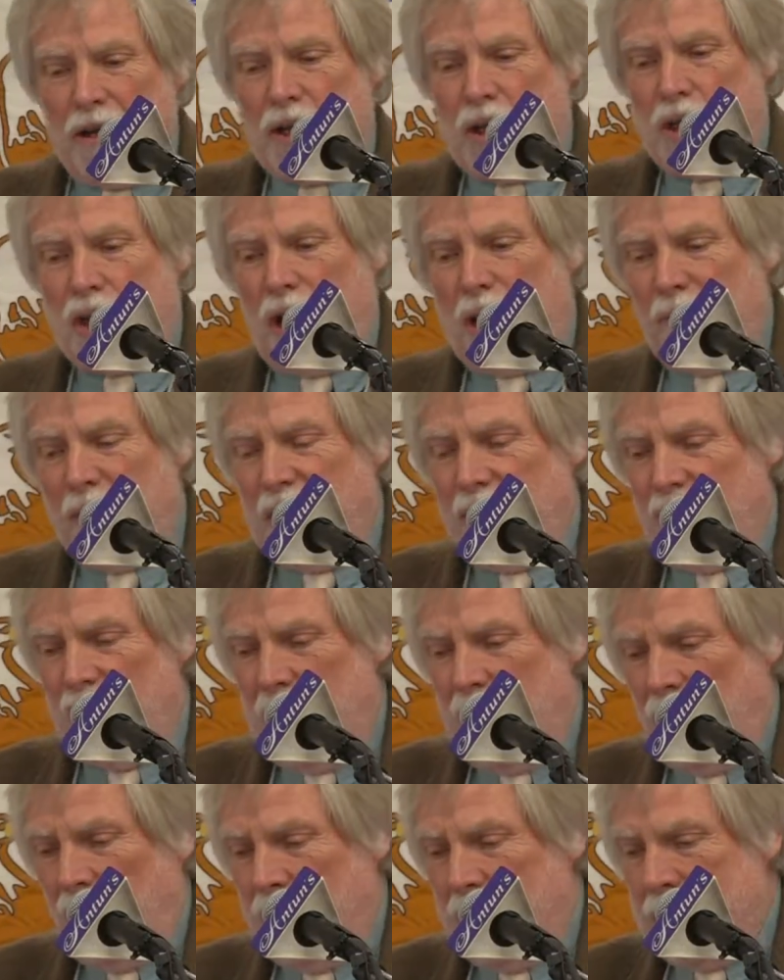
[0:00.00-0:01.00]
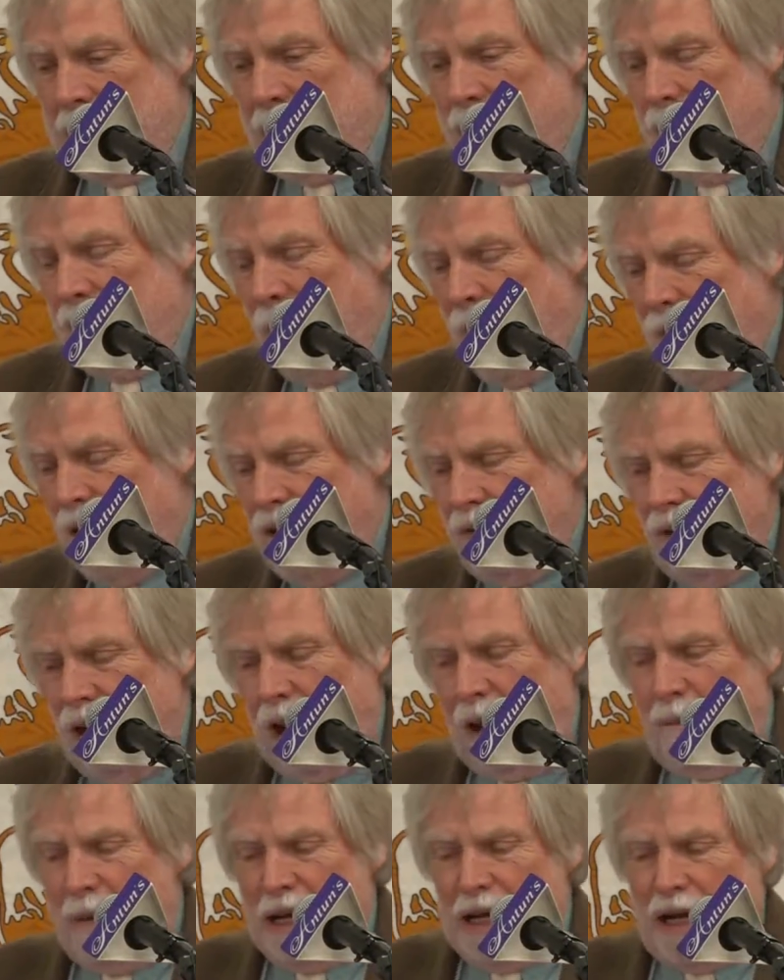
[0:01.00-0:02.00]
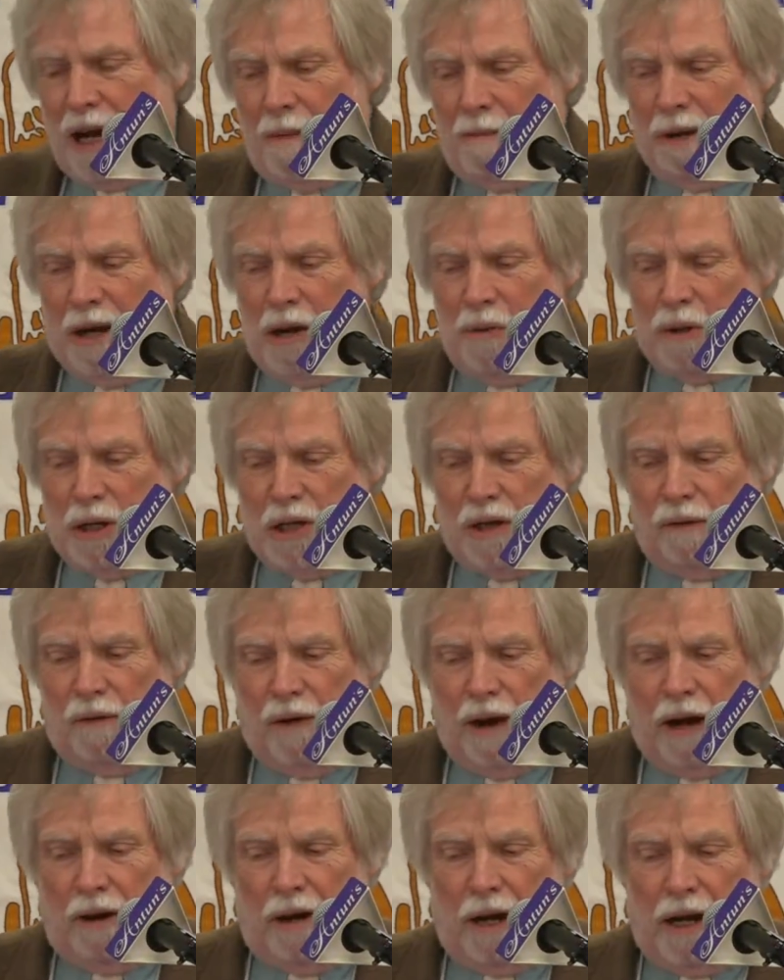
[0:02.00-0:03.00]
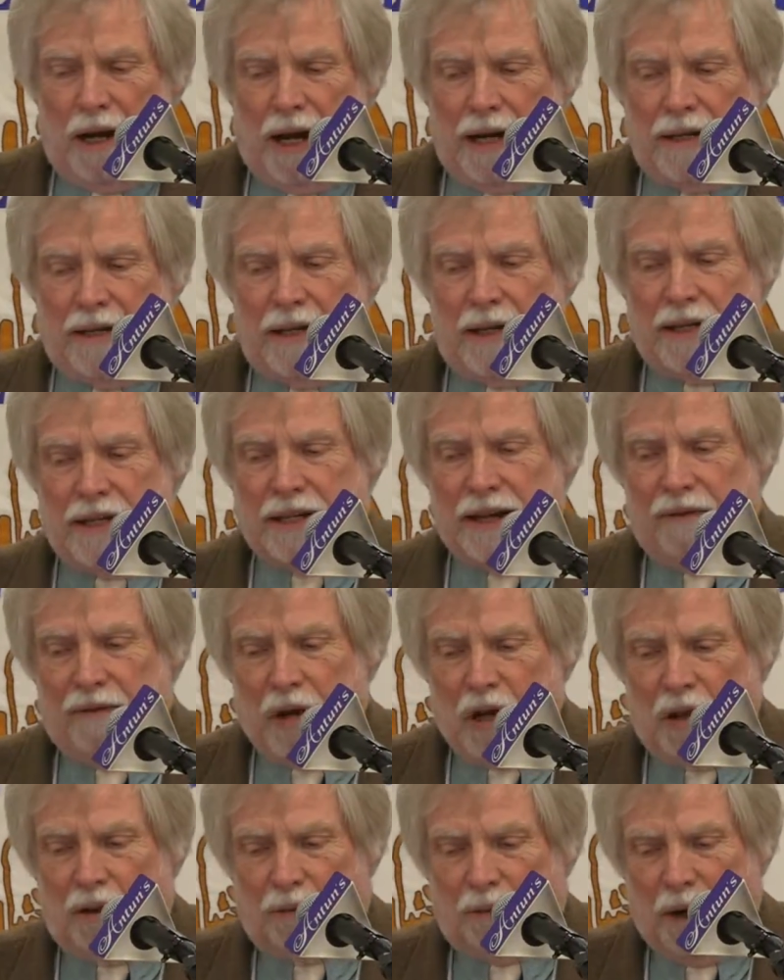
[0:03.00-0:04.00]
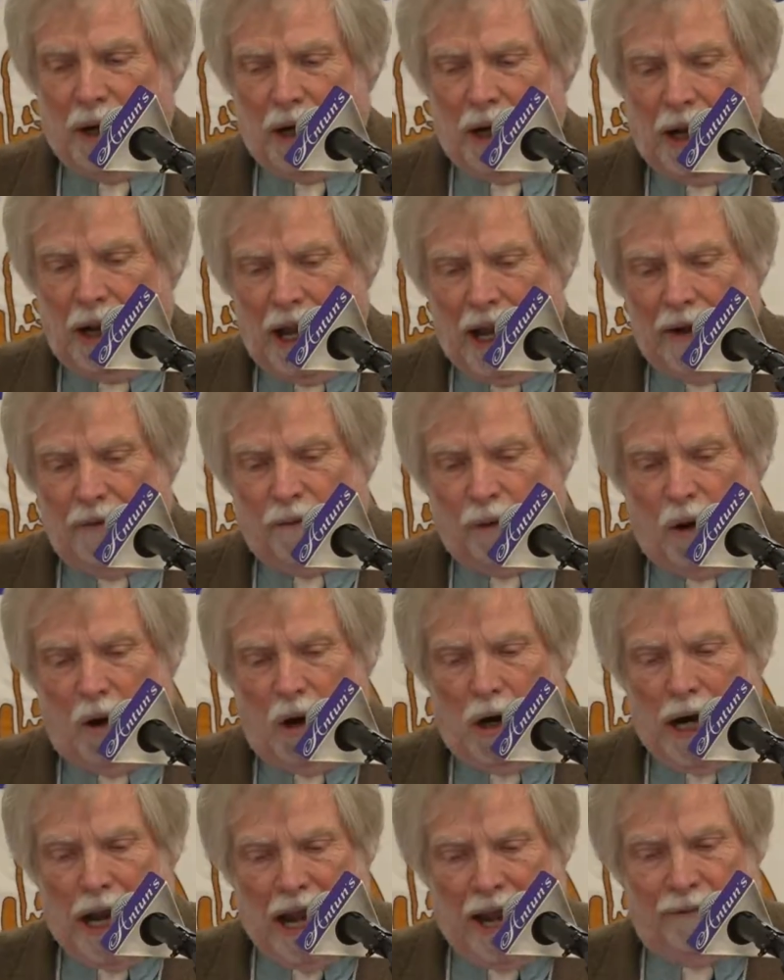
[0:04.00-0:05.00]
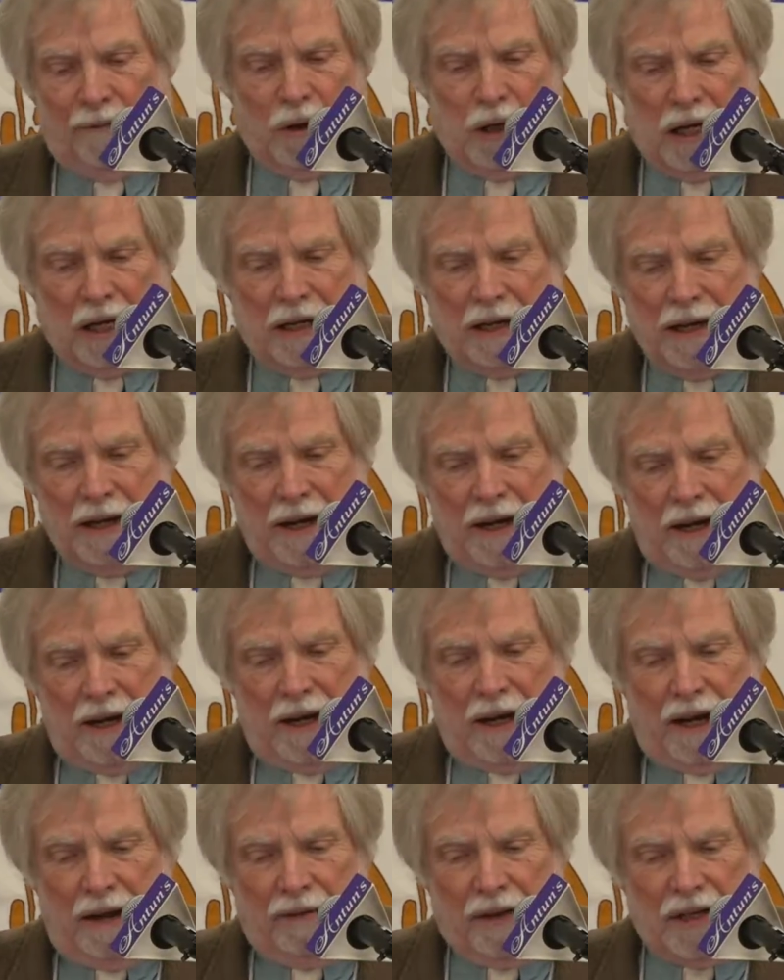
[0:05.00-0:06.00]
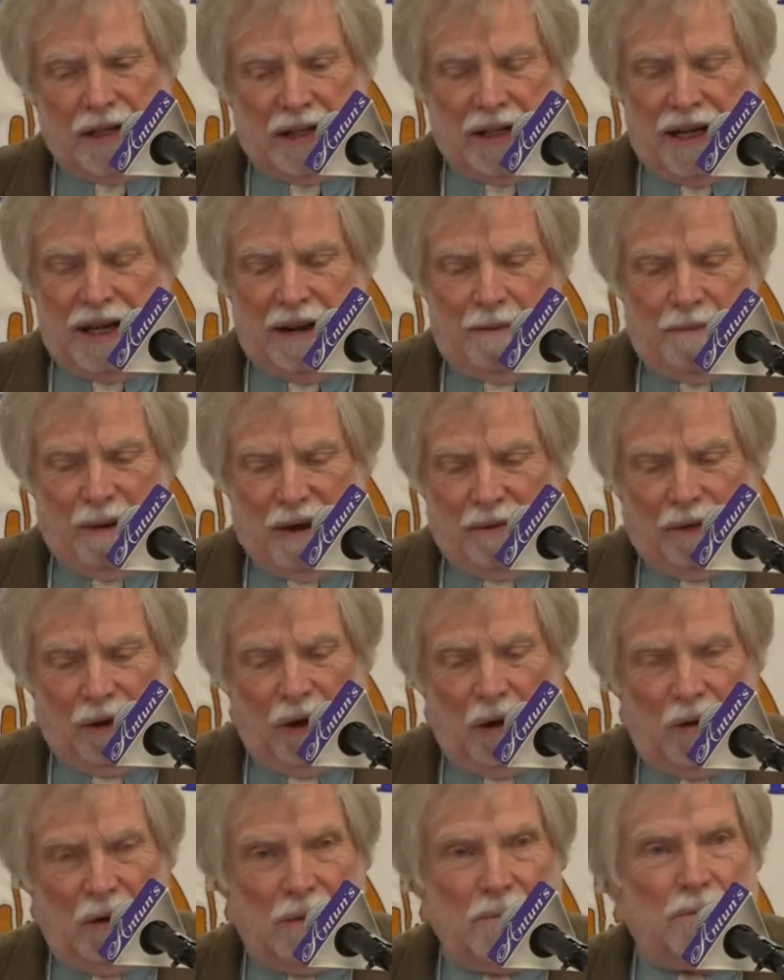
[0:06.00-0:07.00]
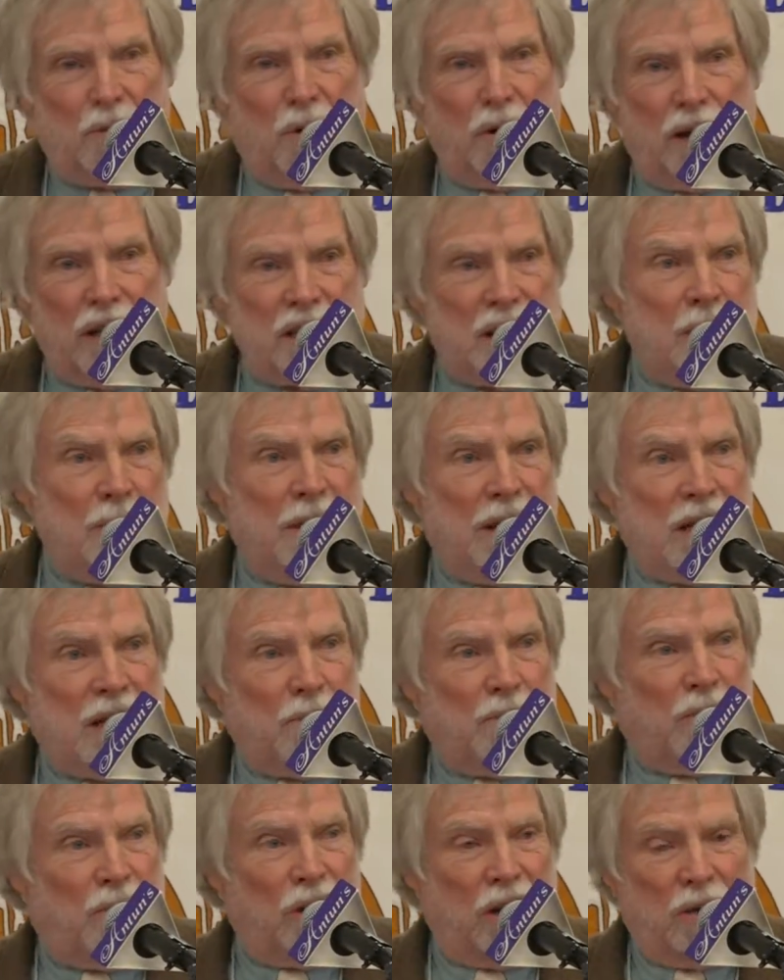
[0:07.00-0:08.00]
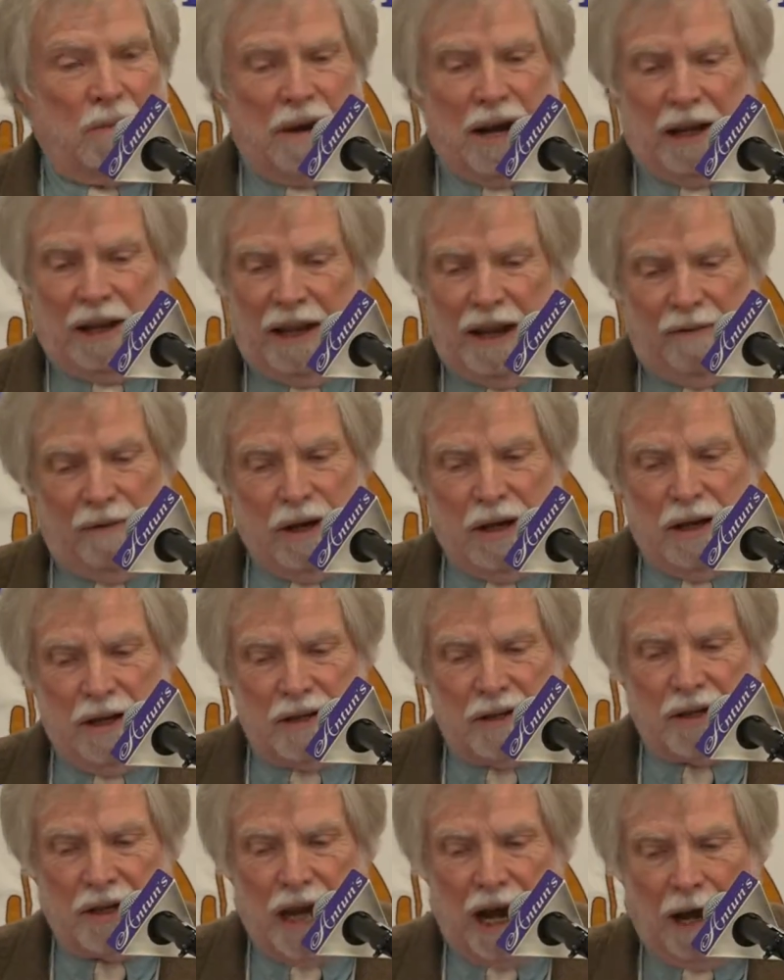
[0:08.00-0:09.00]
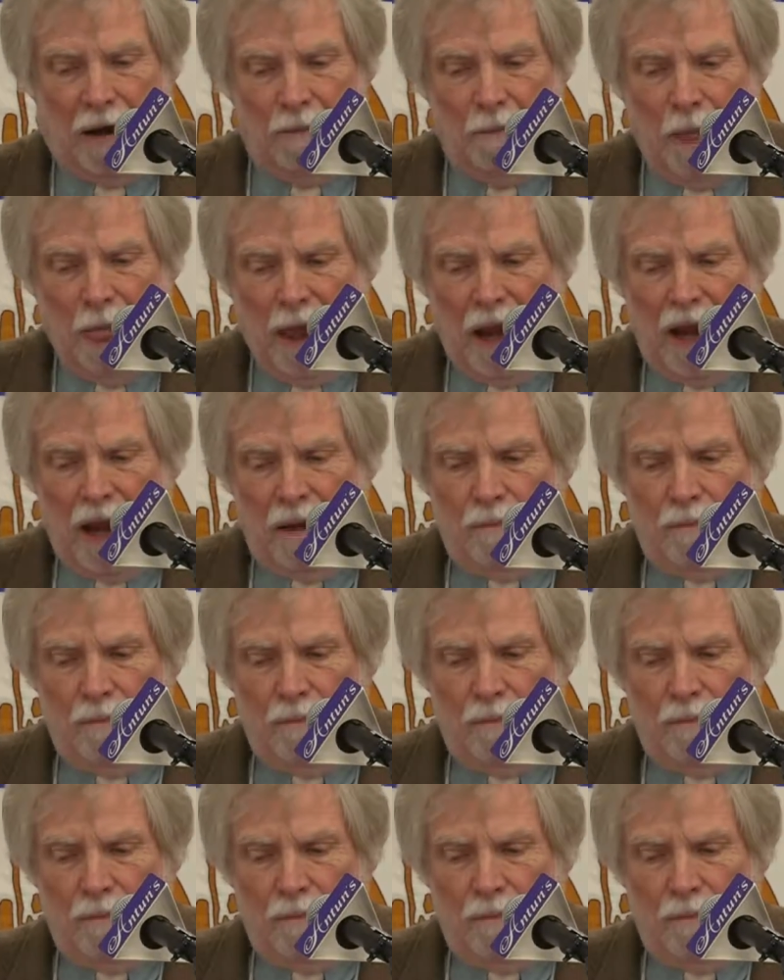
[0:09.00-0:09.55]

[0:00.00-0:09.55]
is chairman of the Elliott Development Company, which he founded in 1973, and a lifelong advocate of the city of Buffalo. And boy, has he made the point about loving his town.